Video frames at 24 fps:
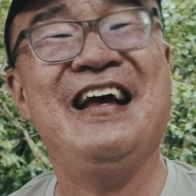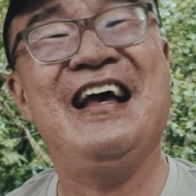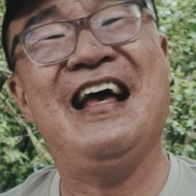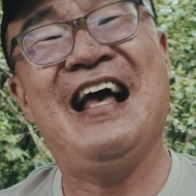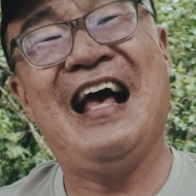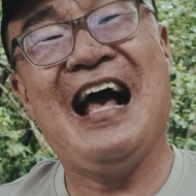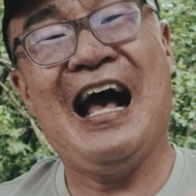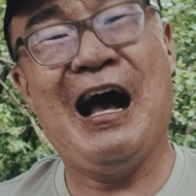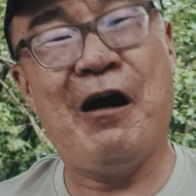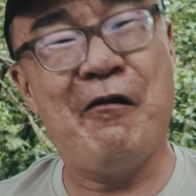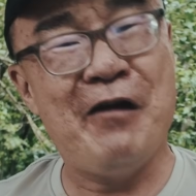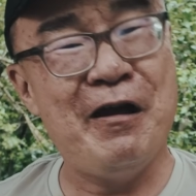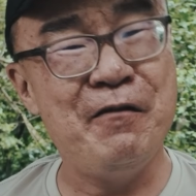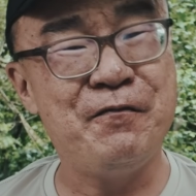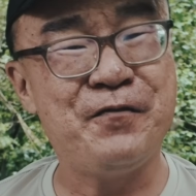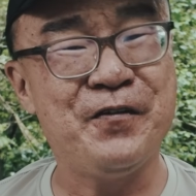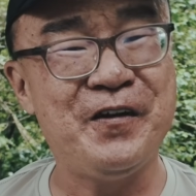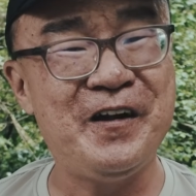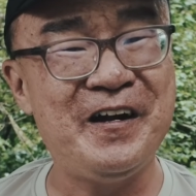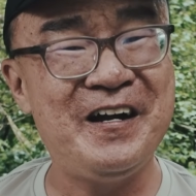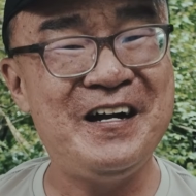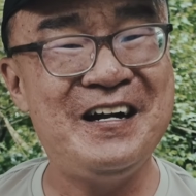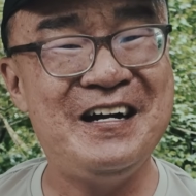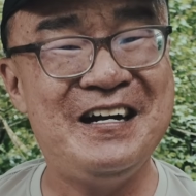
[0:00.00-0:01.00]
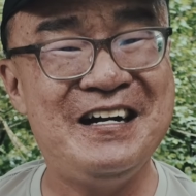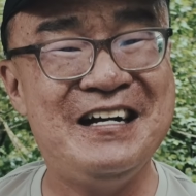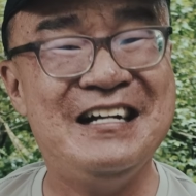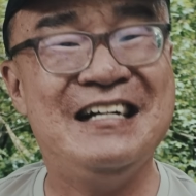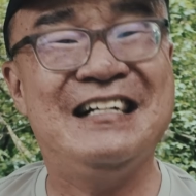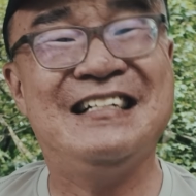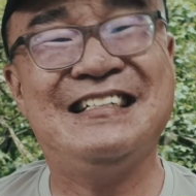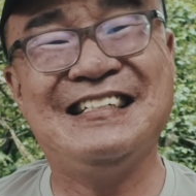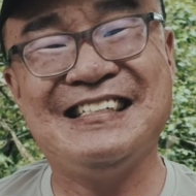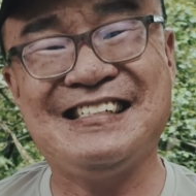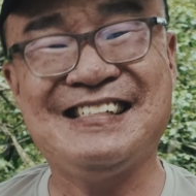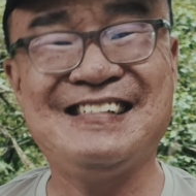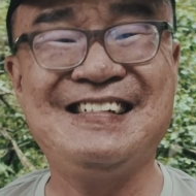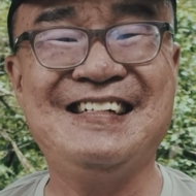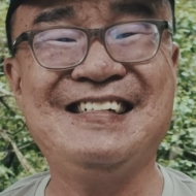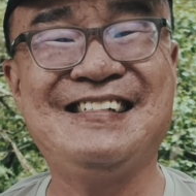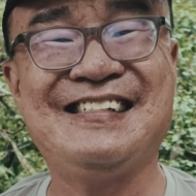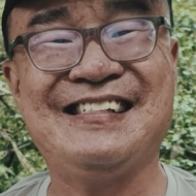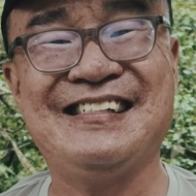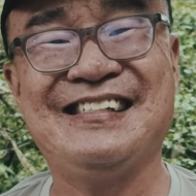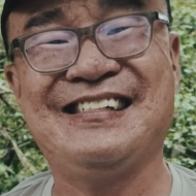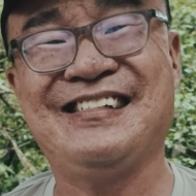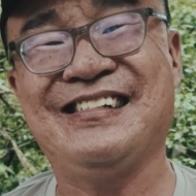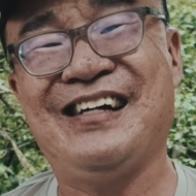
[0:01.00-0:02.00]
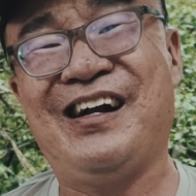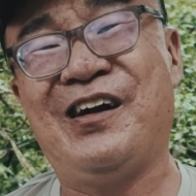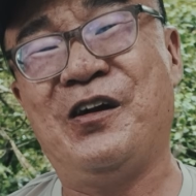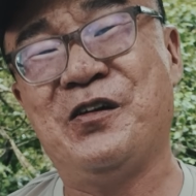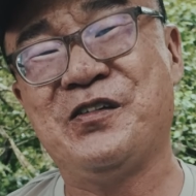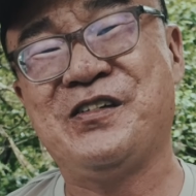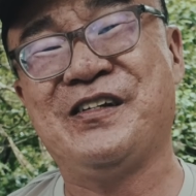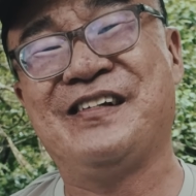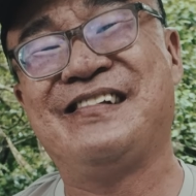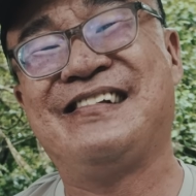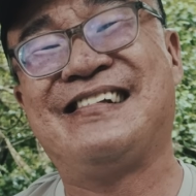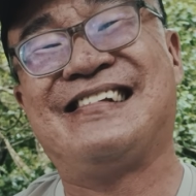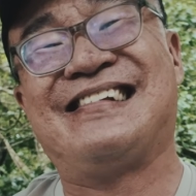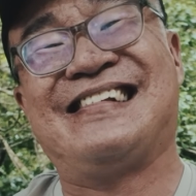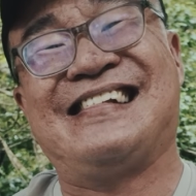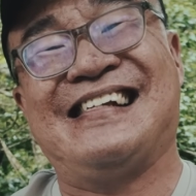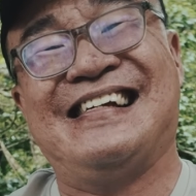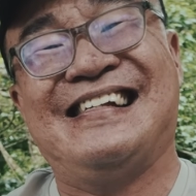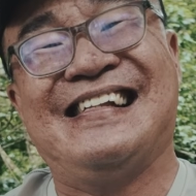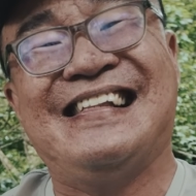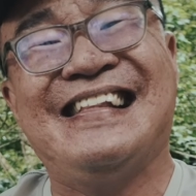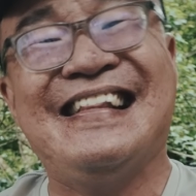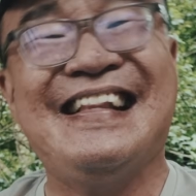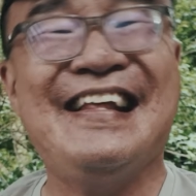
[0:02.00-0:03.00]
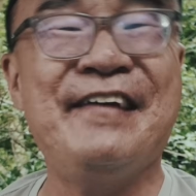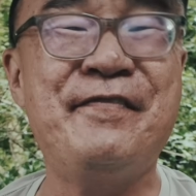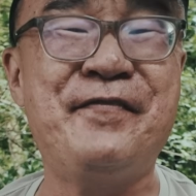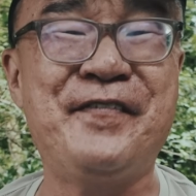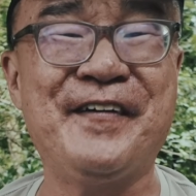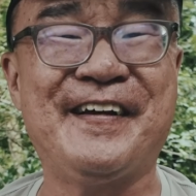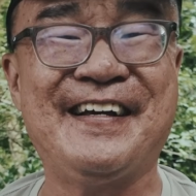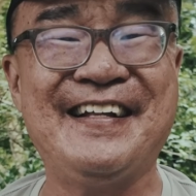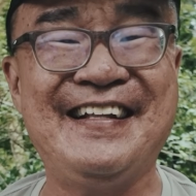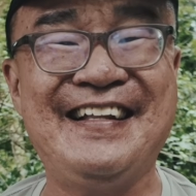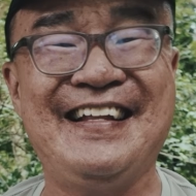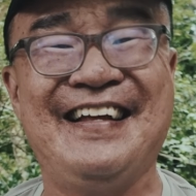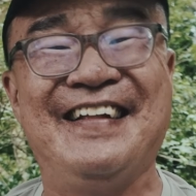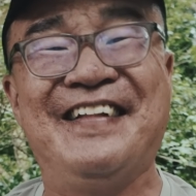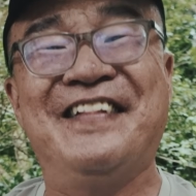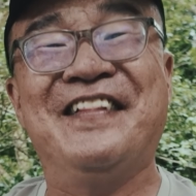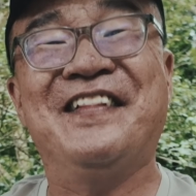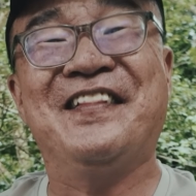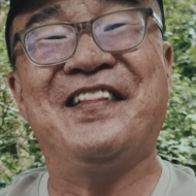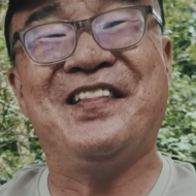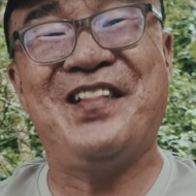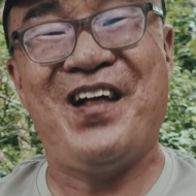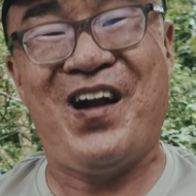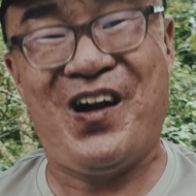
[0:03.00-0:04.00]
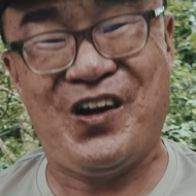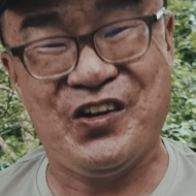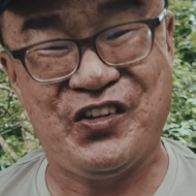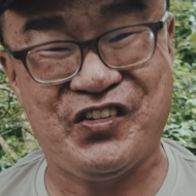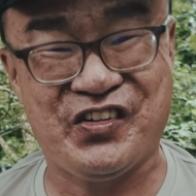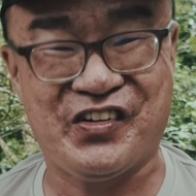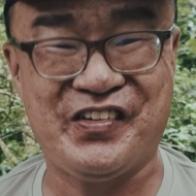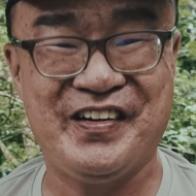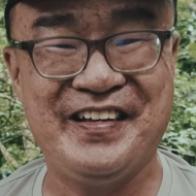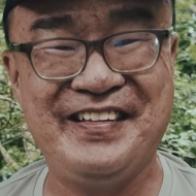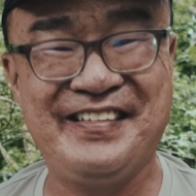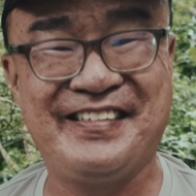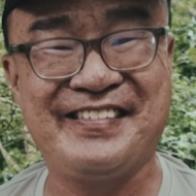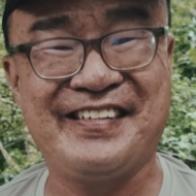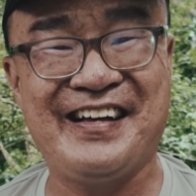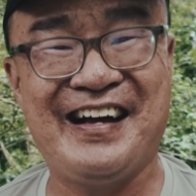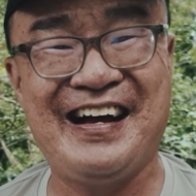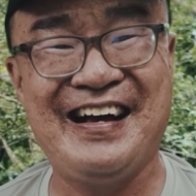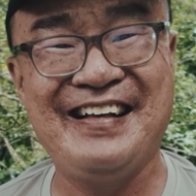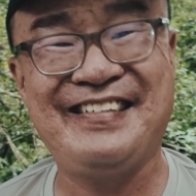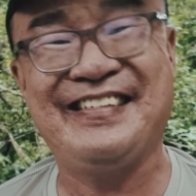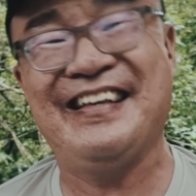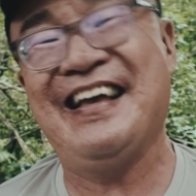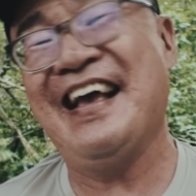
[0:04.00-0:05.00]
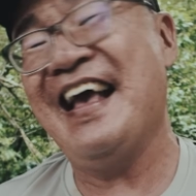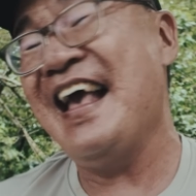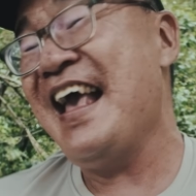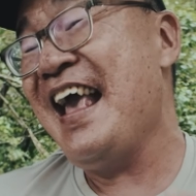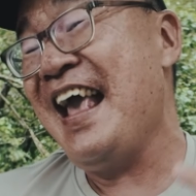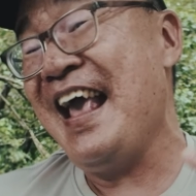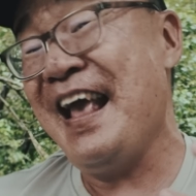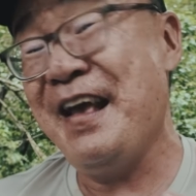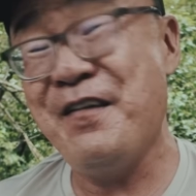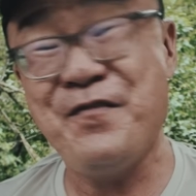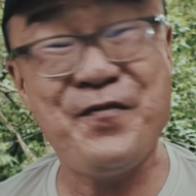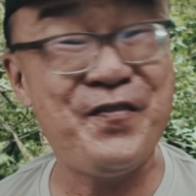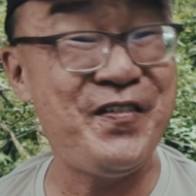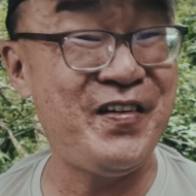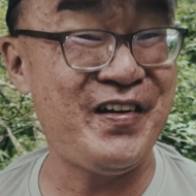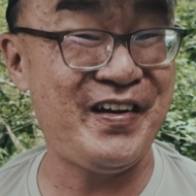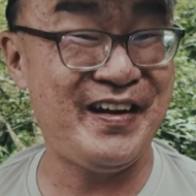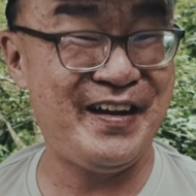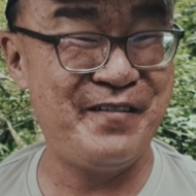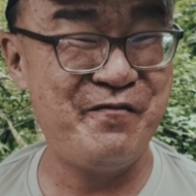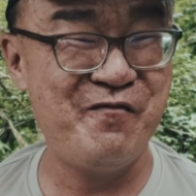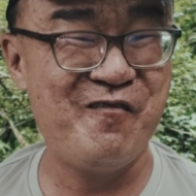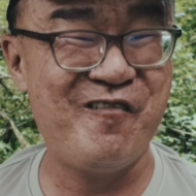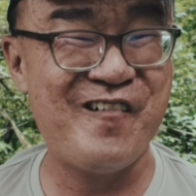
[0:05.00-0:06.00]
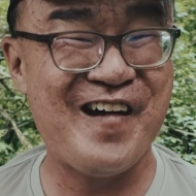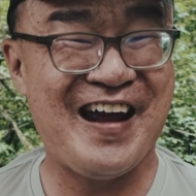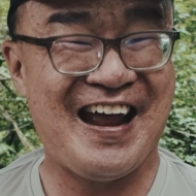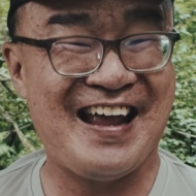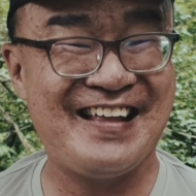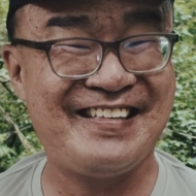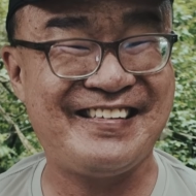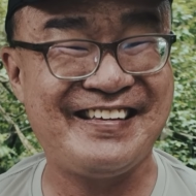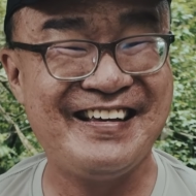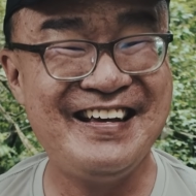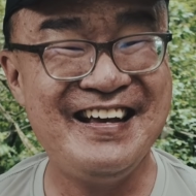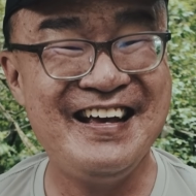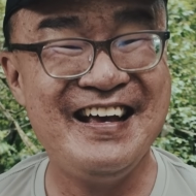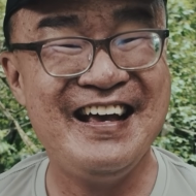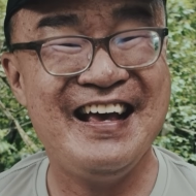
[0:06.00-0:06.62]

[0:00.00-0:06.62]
However, these lenses are also significantly larger in size, heavier in weight,